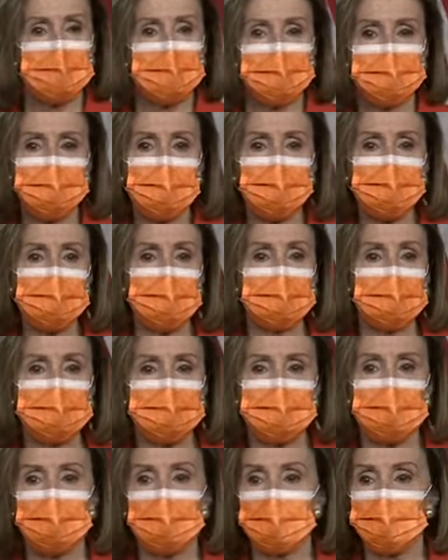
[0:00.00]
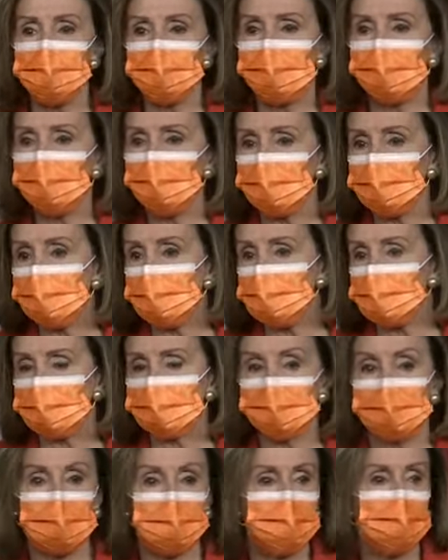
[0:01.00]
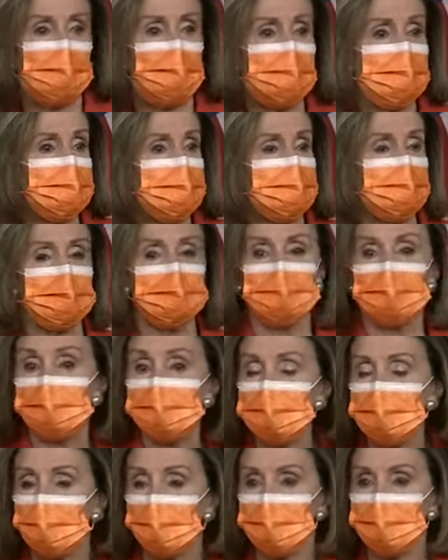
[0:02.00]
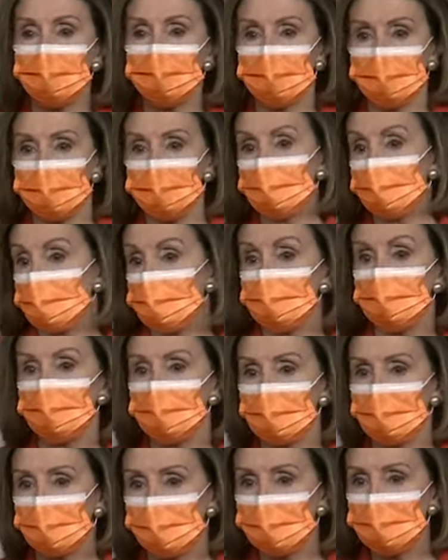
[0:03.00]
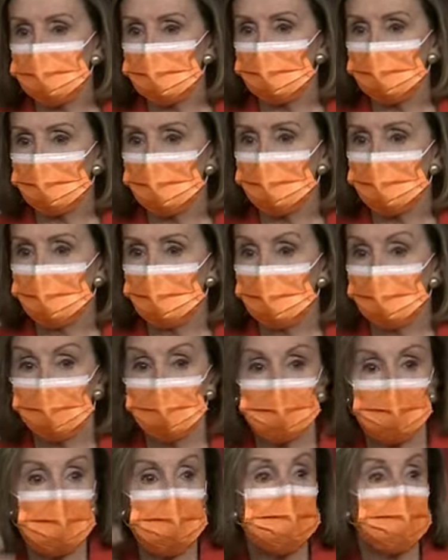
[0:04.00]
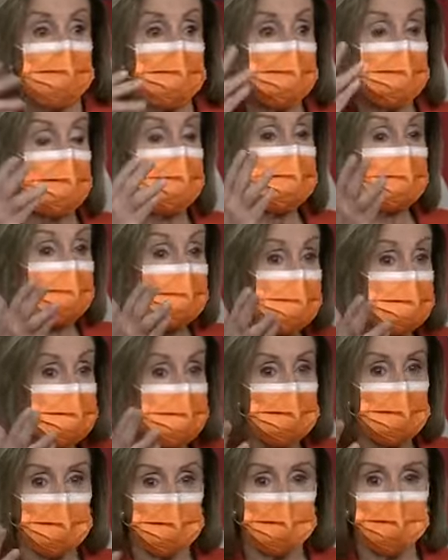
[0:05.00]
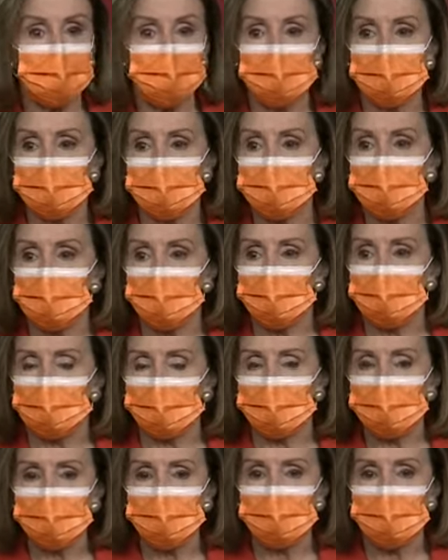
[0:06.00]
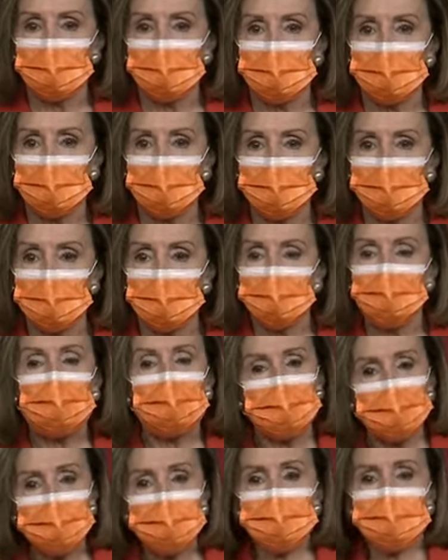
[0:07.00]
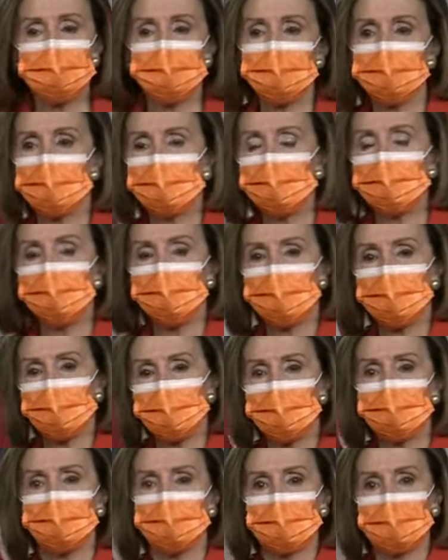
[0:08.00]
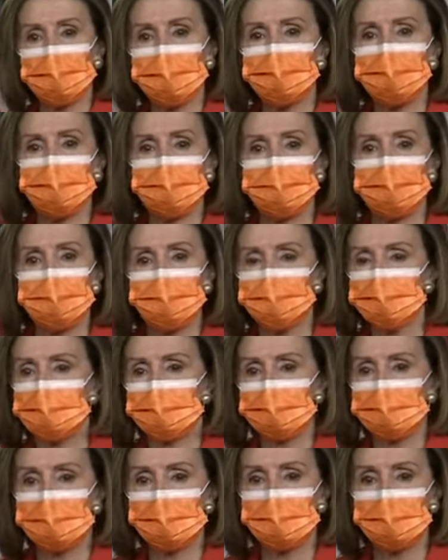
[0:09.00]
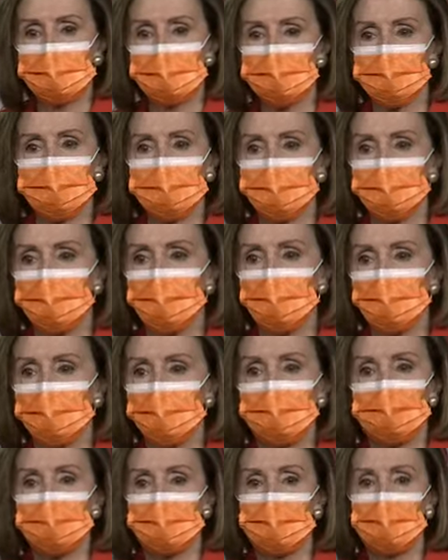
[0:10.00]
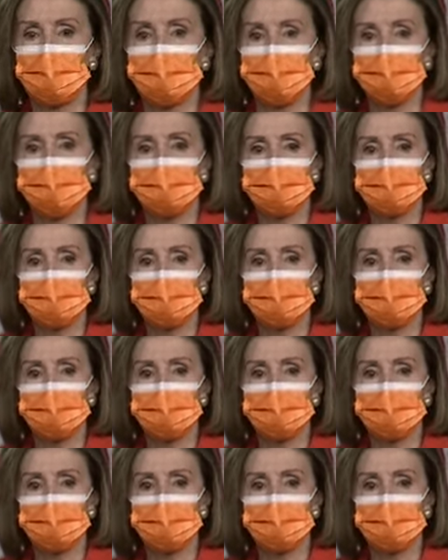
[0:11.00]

so many times you hear people say, well, I'm for a $10 minimum wage, or I'm for an $11 minimum wage. Well, understand what the fight for 15 has been all about.